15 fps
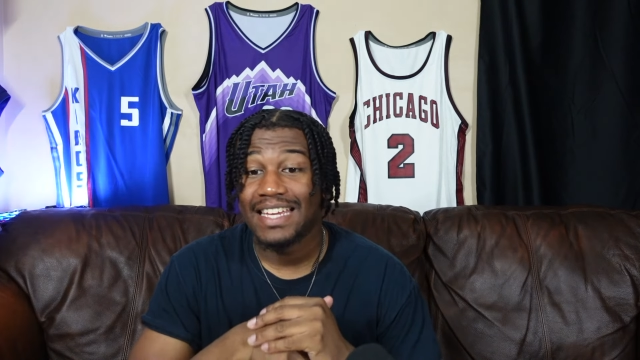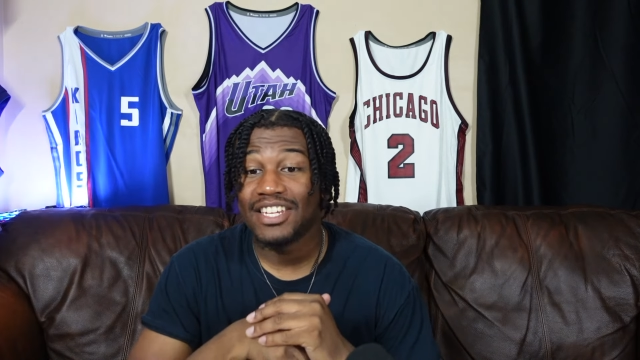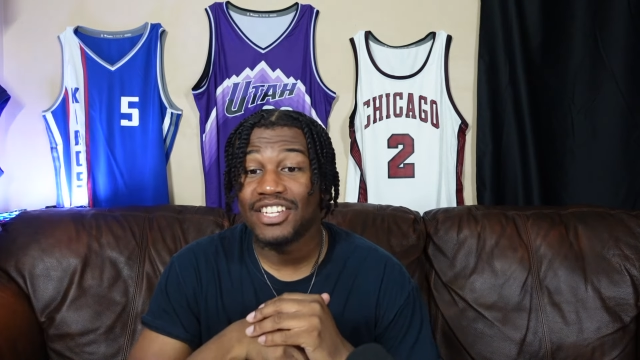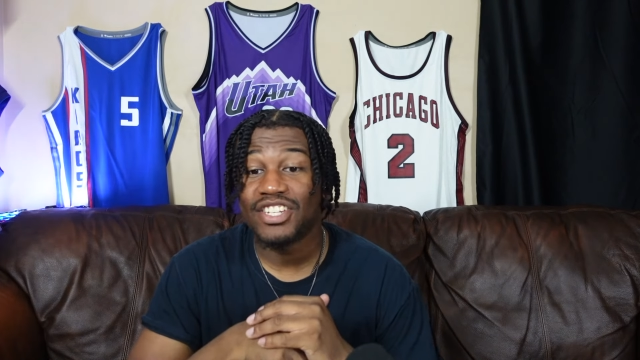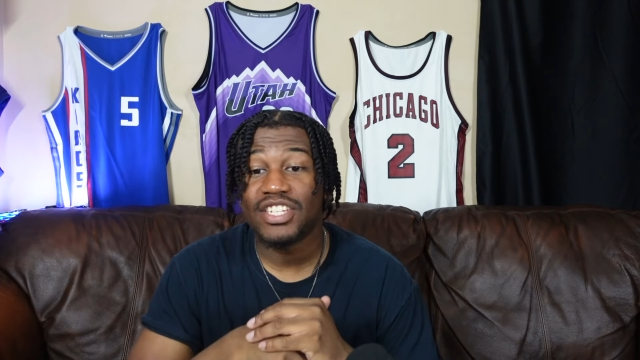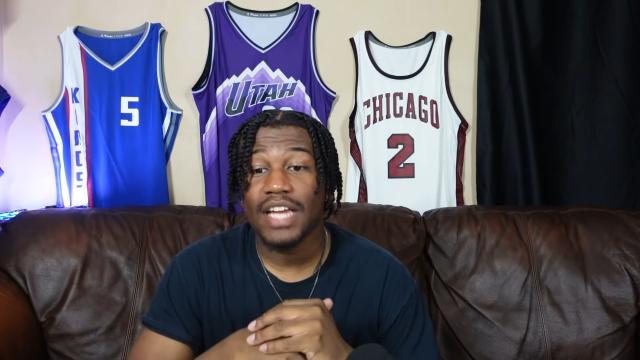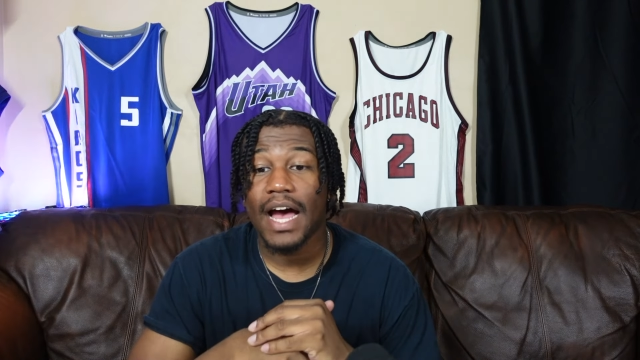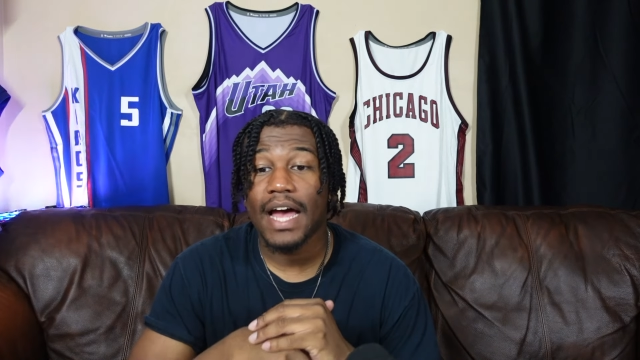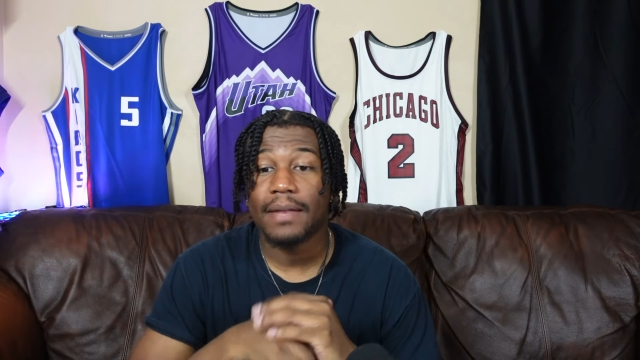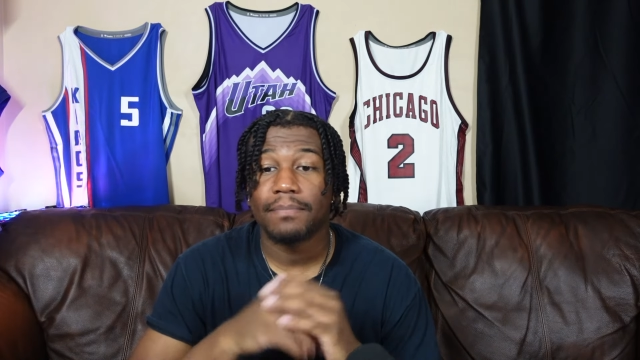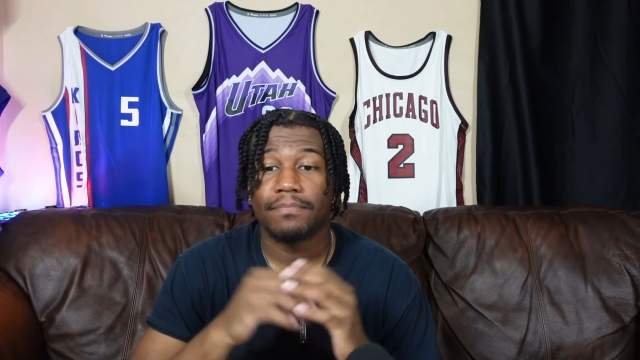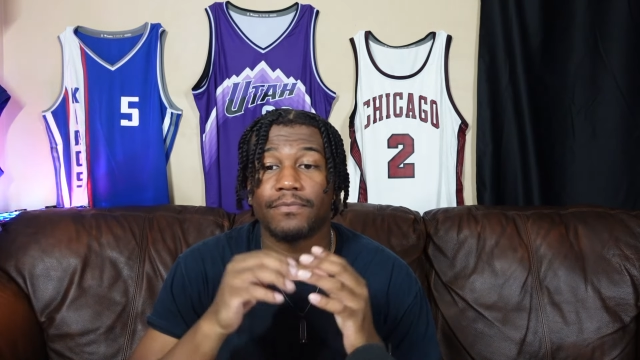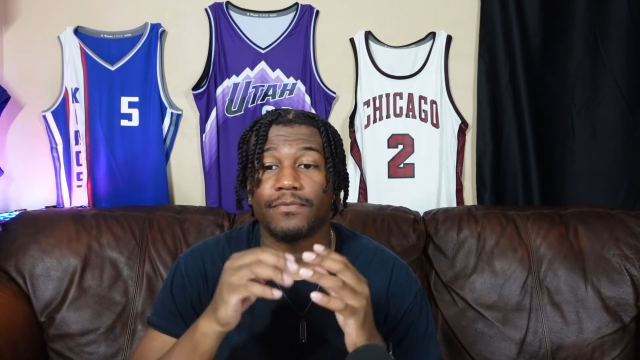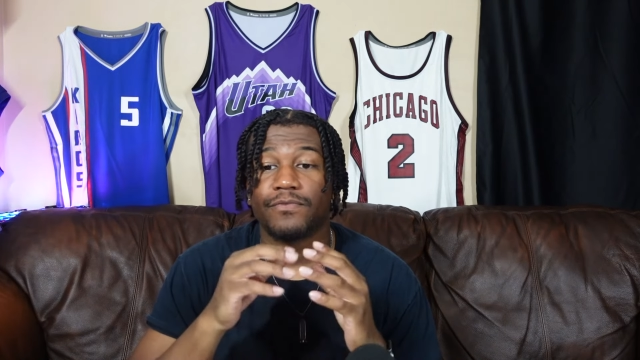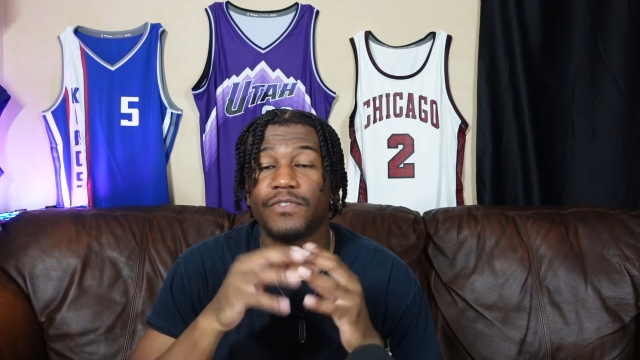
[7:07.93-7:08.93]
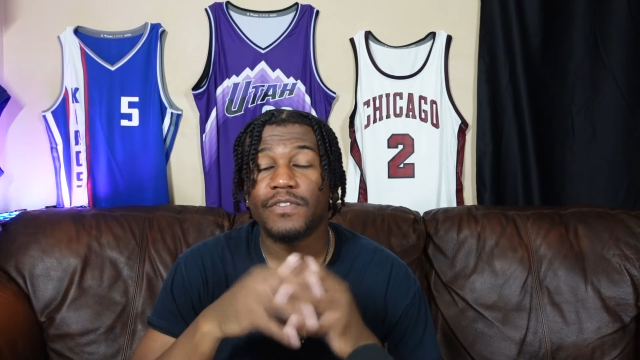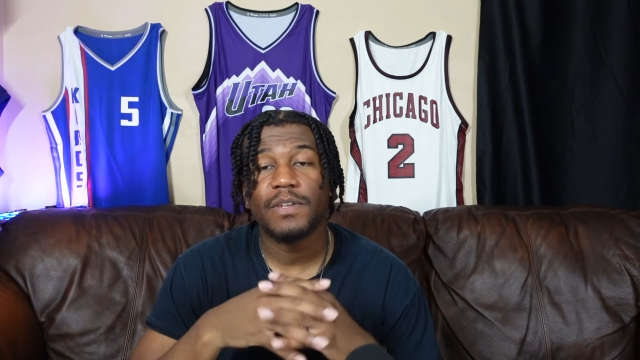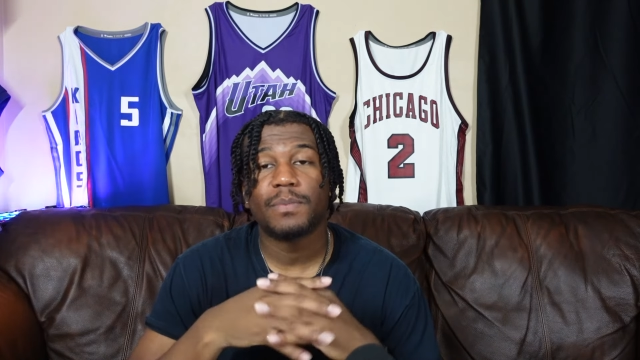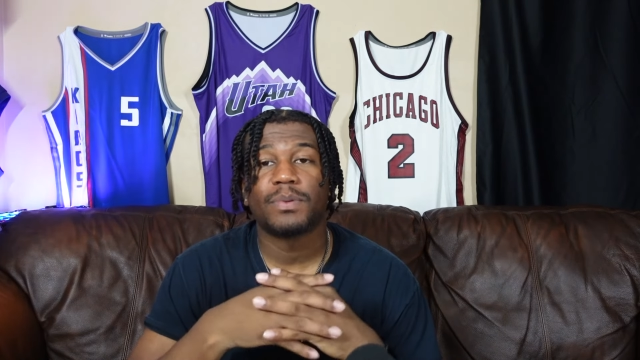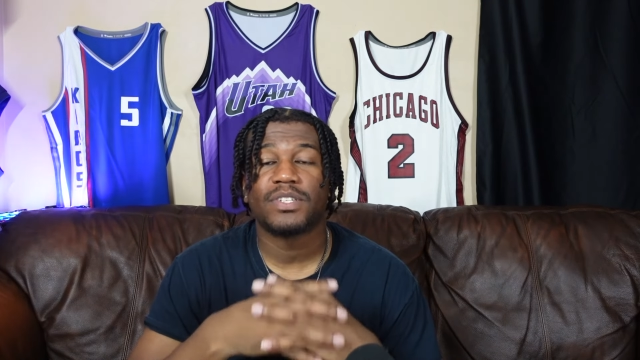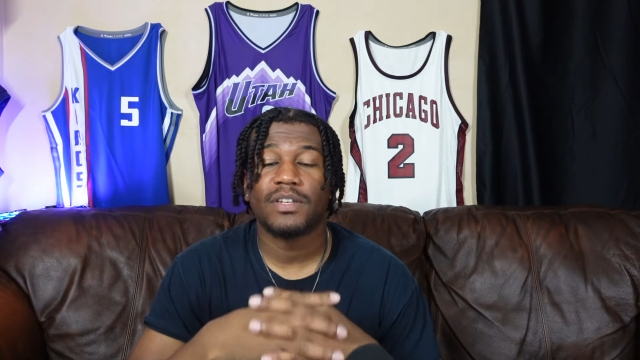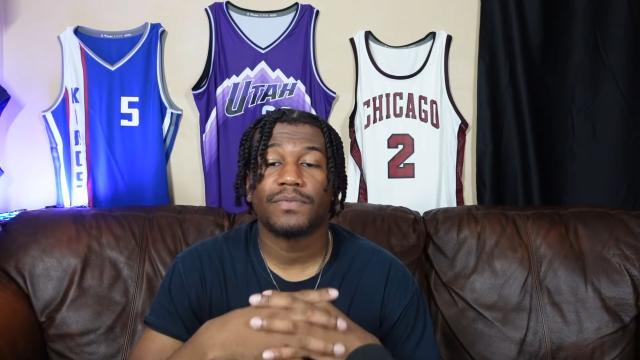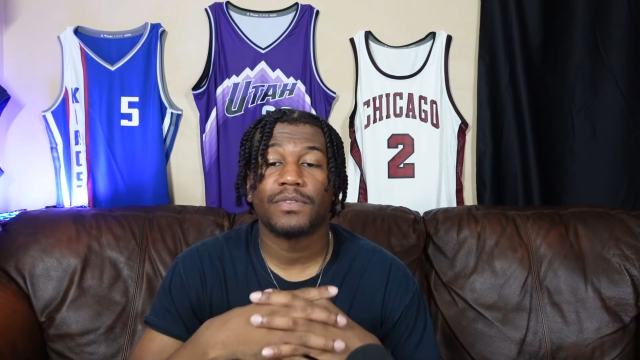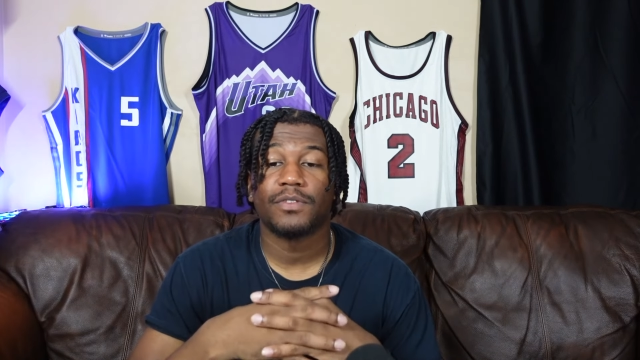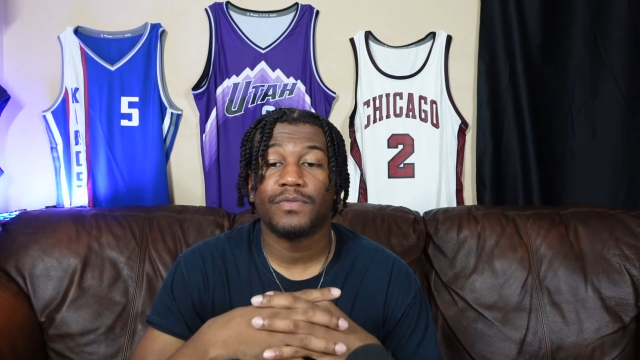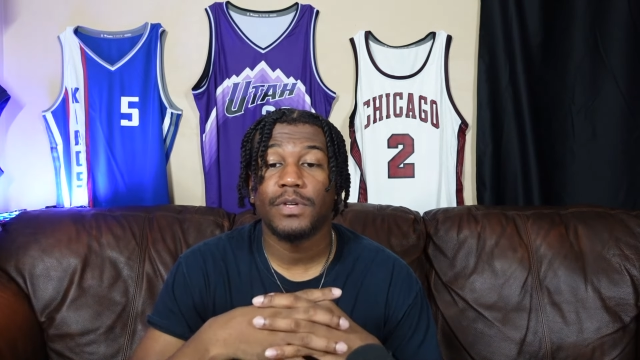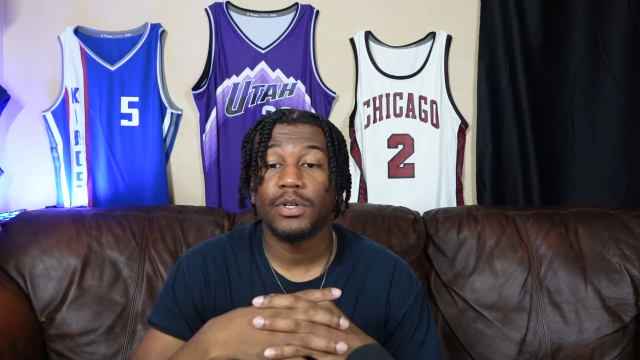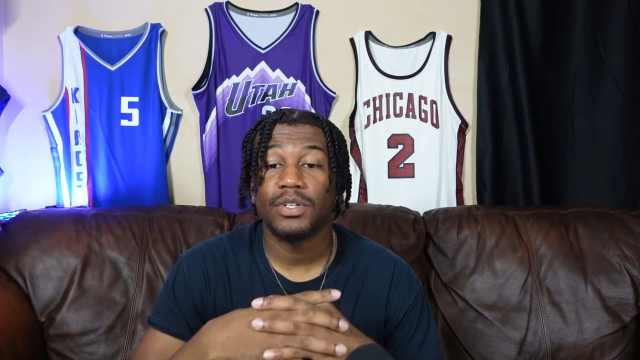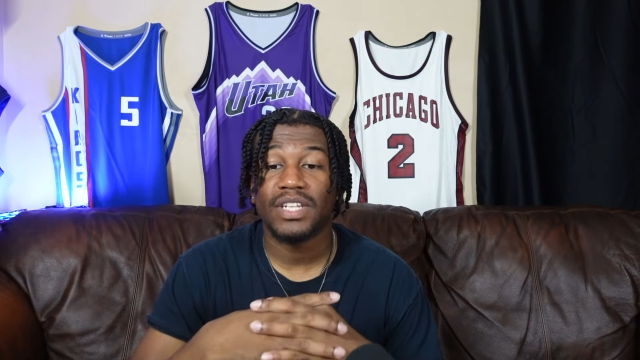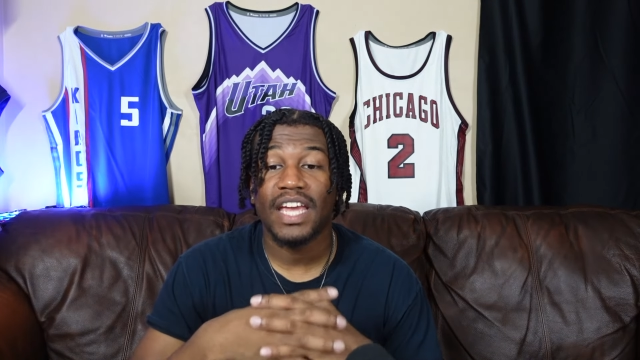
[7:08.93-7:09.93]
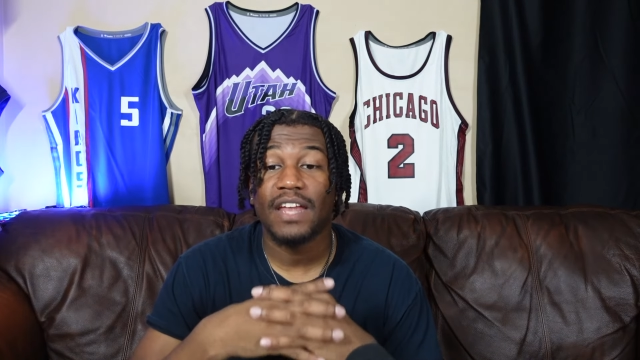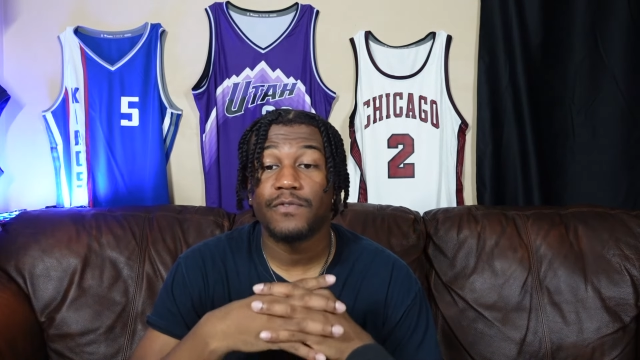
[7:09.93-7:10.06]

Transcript: he shot 50% from the field